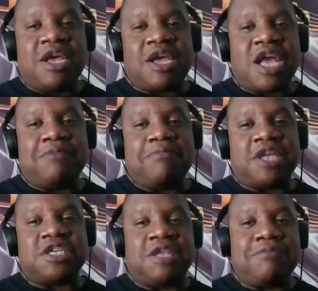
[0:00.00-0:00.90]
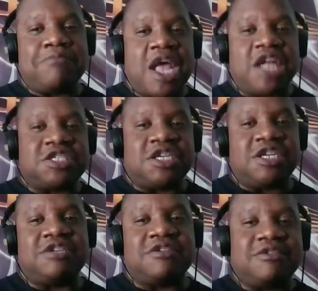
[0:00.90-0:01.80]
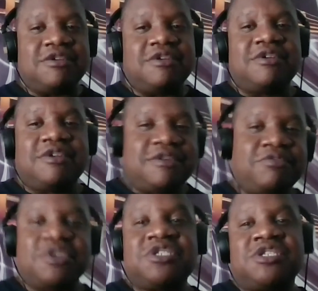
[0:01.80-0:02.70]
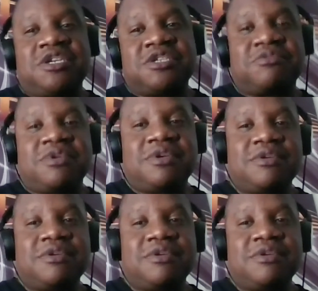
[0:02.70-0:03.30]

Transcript: kind of basically matched, and rest is history.